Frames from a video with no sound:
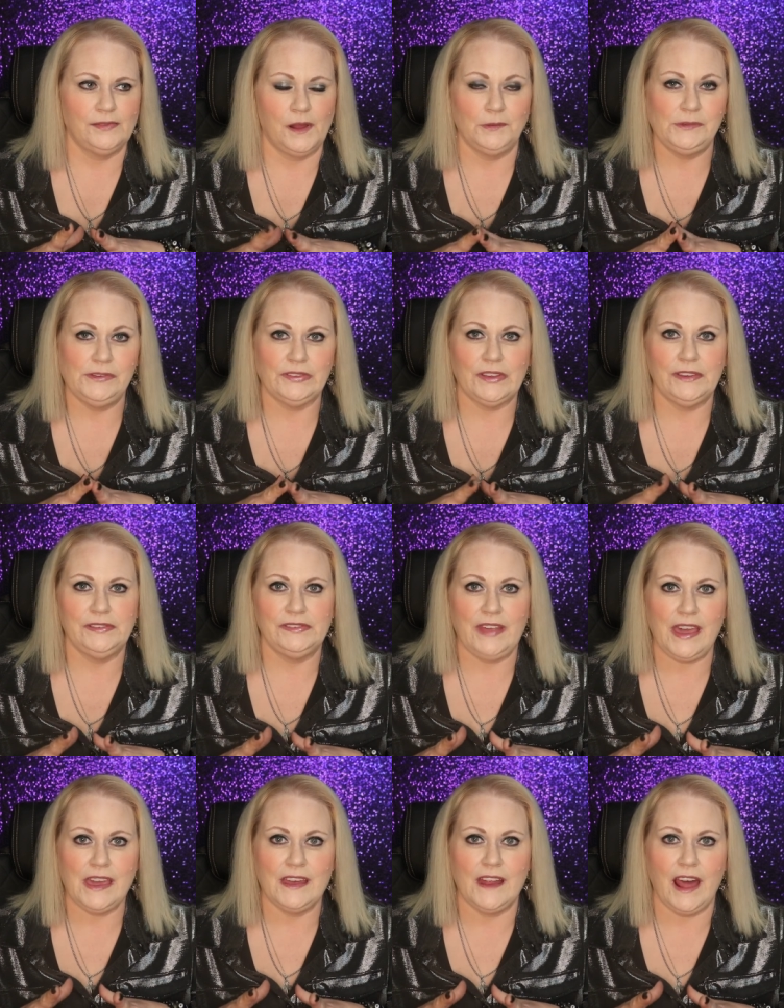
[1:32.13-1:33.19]
I'm just gonna
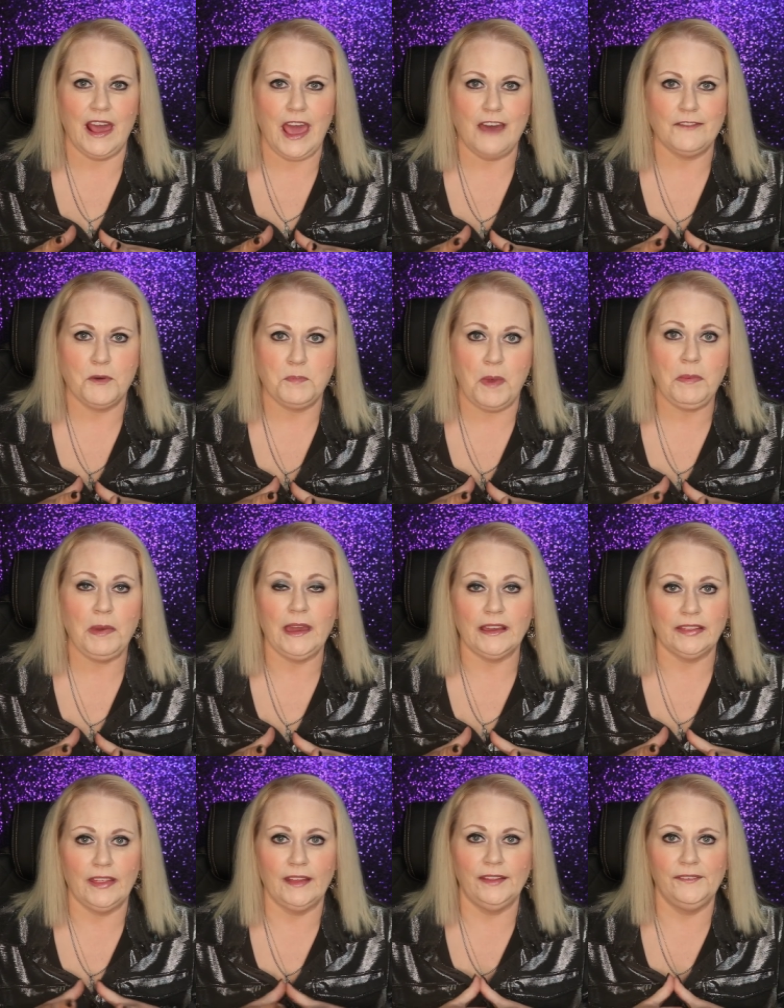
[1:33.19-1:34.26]
say it, I have a
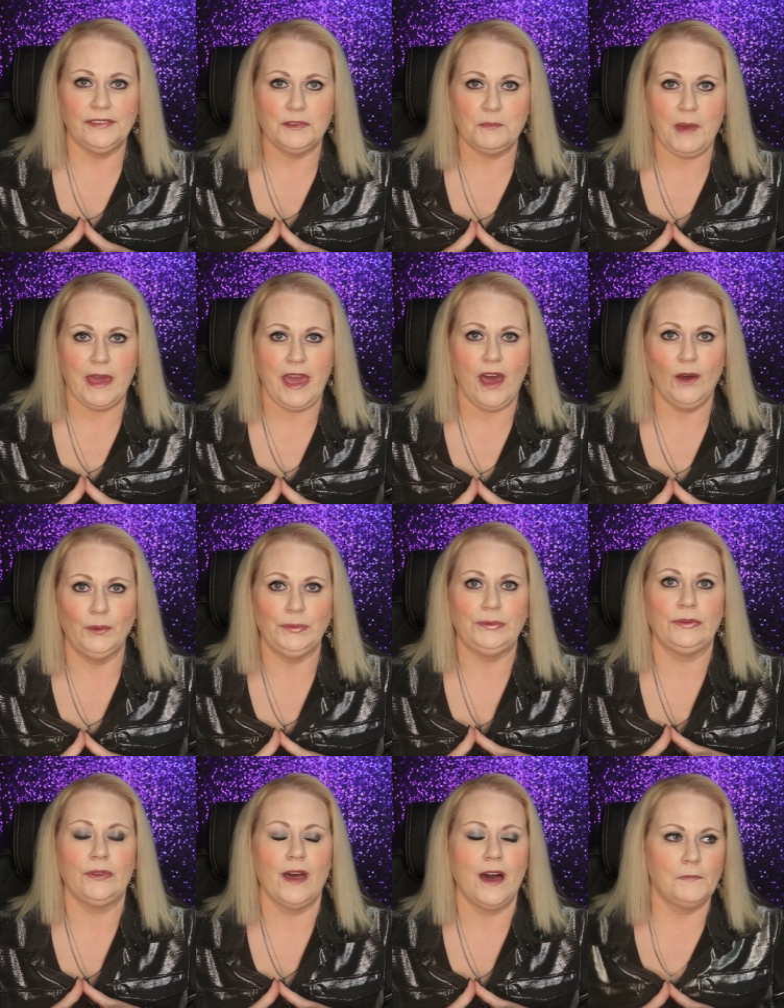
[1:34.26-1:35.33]
mimic that lives in my
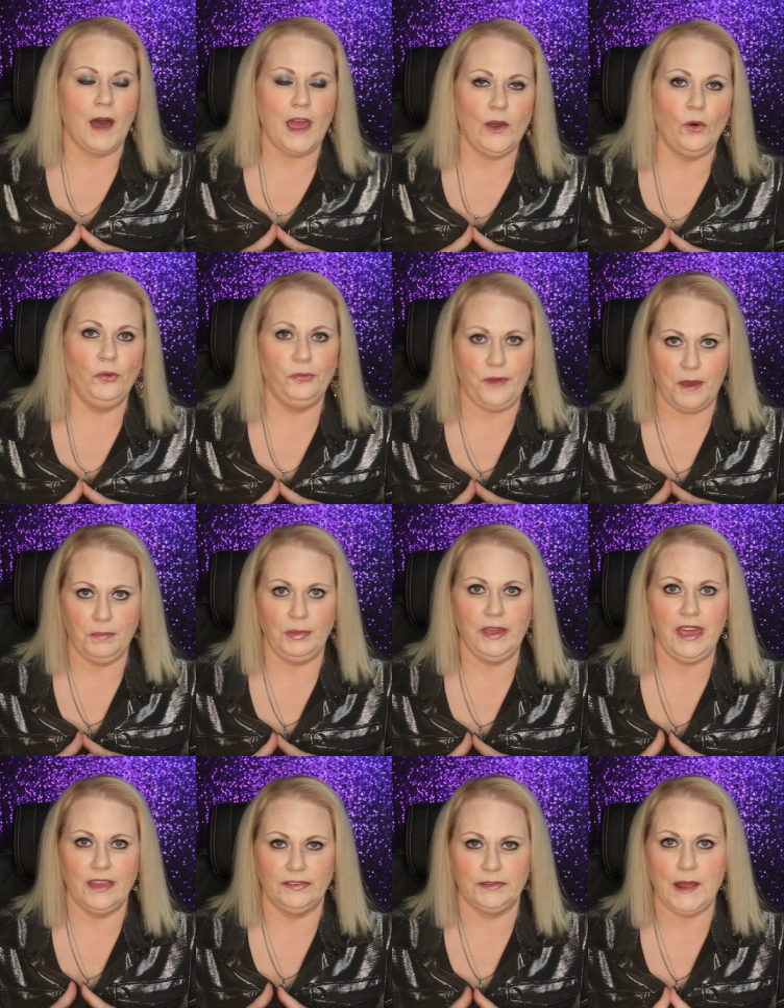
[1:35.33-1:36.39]
house. My whole
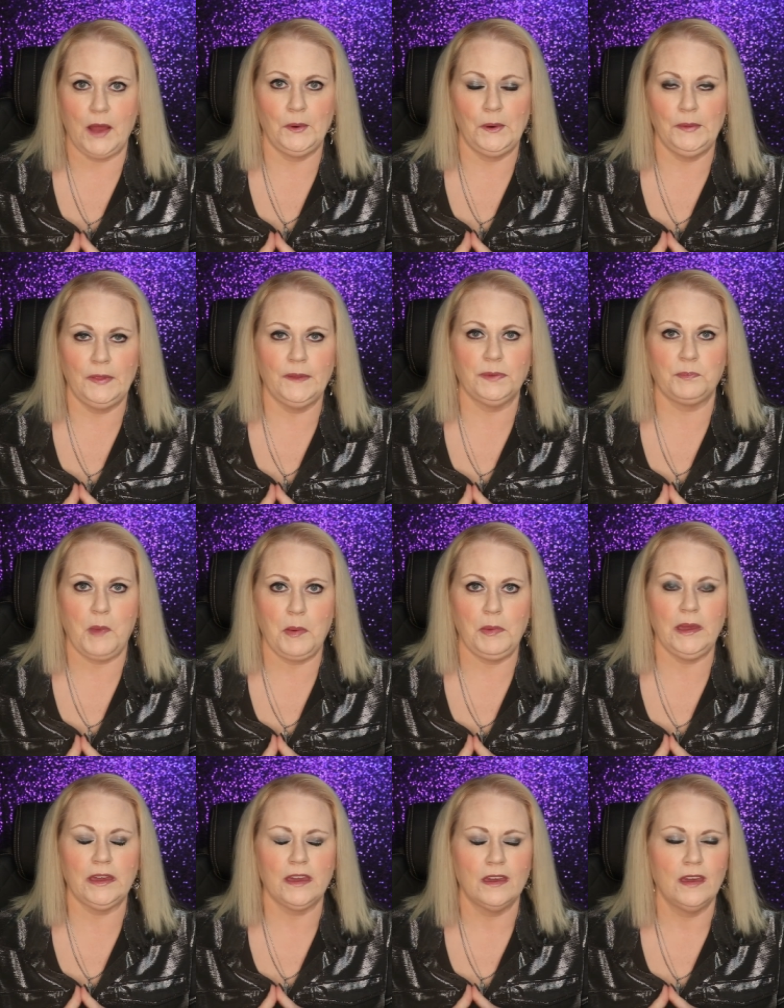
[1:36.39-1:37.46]
family has now heard this
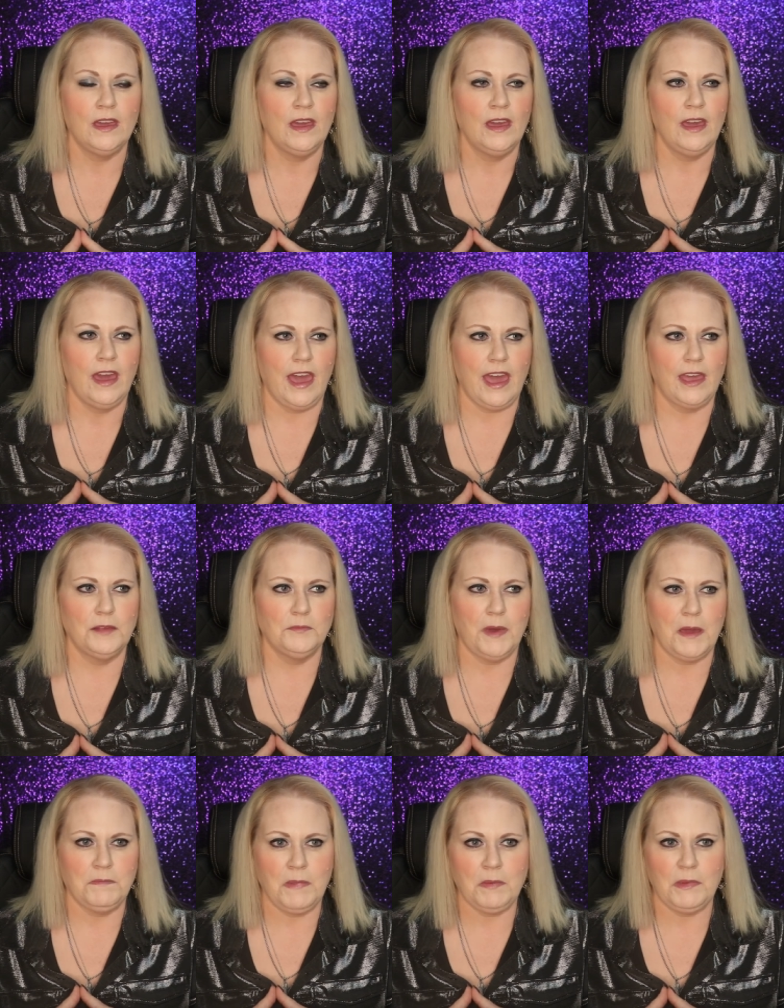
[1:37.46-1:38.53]
mimic. And
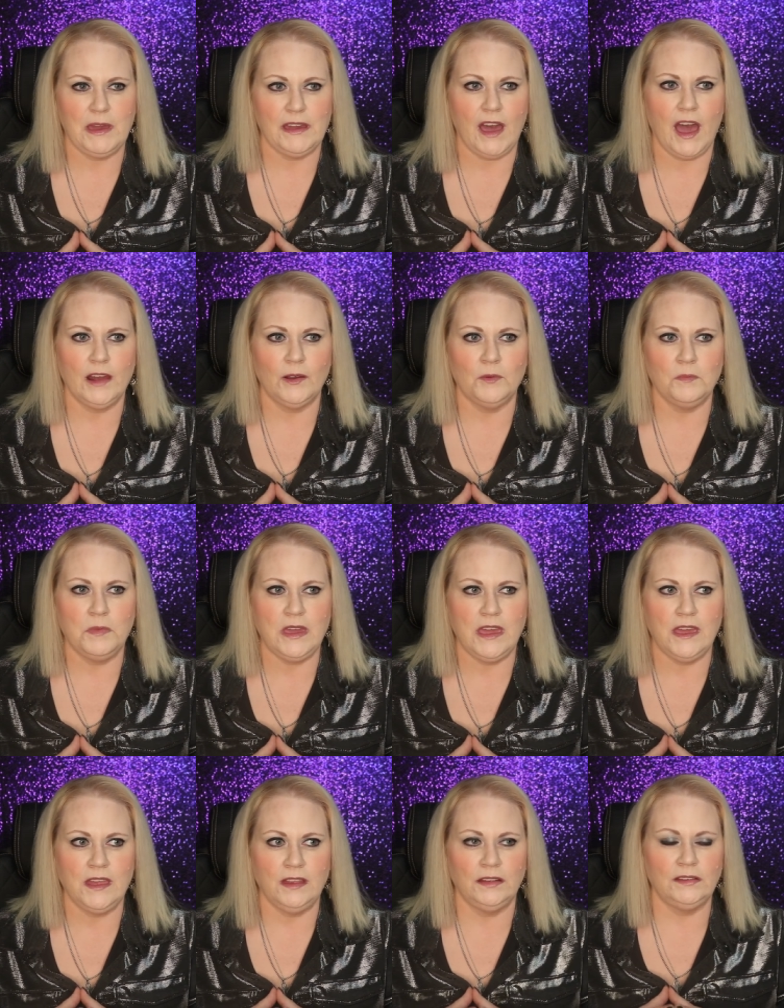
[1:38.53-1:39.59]
by mimic, I don't
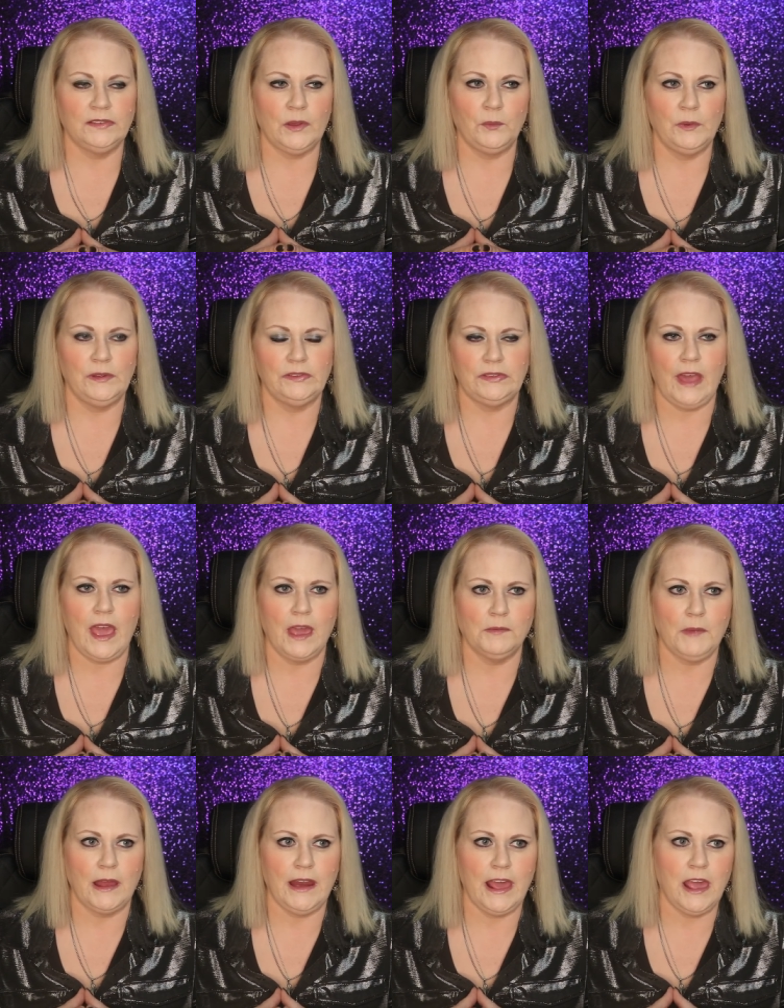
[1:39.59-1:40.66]
mean someone
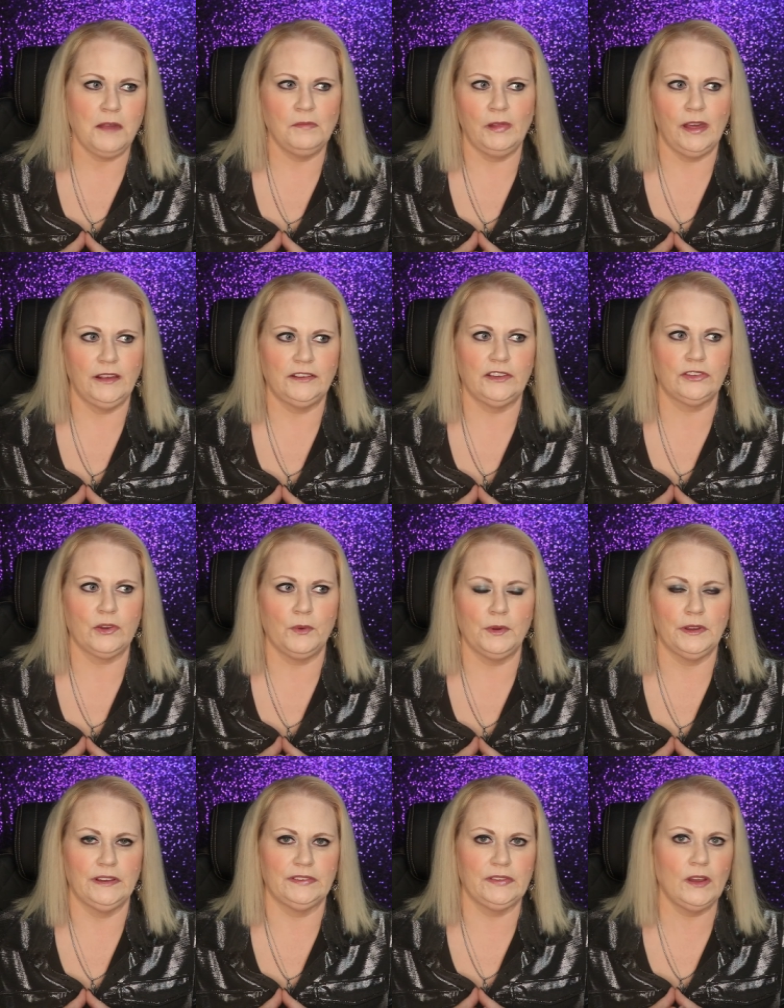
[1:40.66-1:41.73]
saying my name, like just
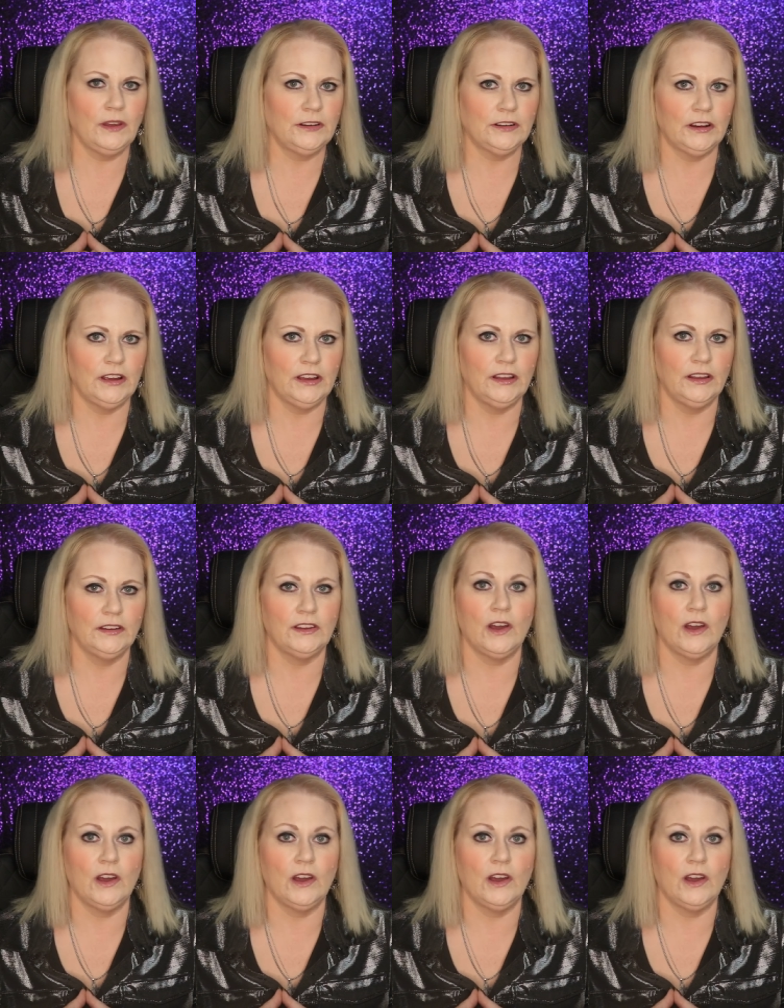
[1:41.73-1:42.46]
going, Cassandra.